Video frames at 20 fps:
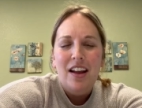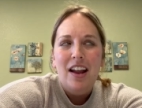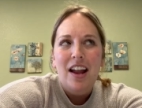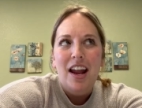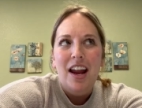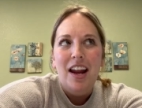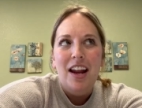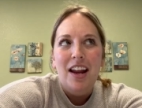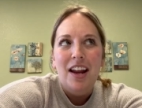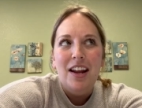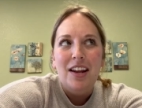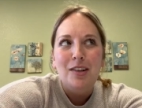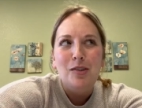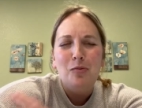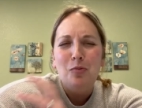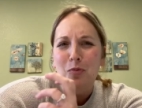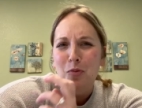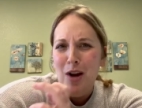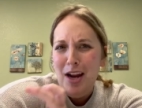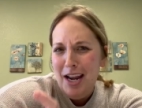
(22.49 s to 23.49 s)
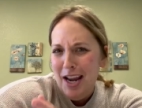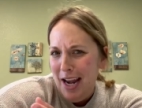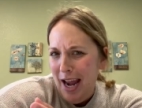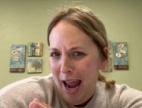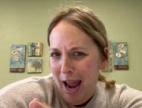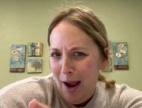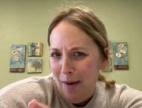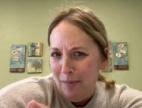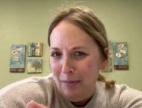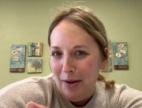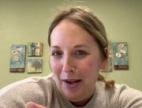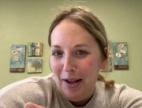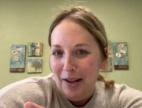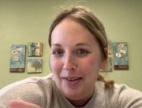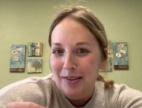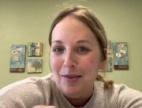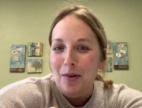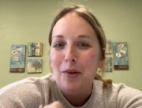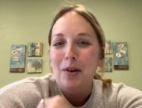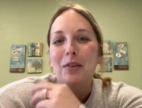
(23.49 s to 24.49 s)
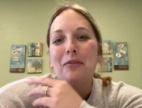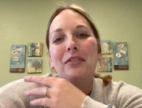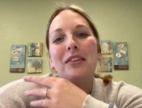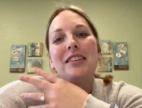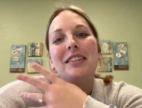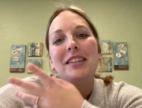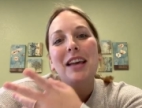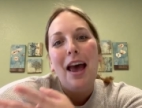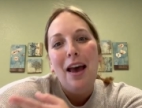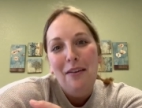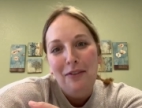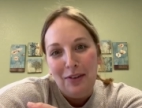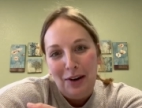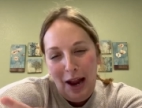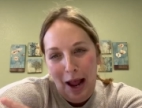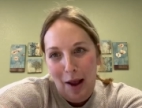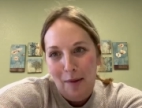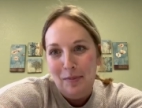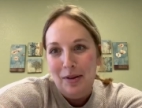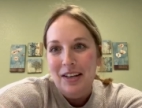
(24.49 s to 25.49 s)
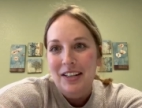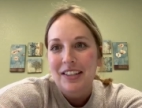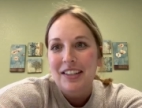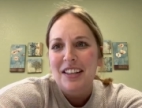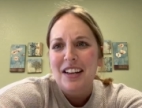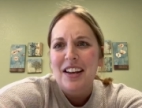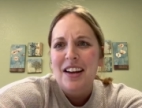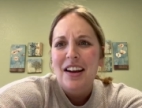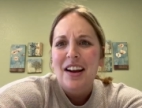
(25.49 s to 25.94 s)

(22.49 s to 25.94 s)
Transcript: And when it happens, or if it's ever happened,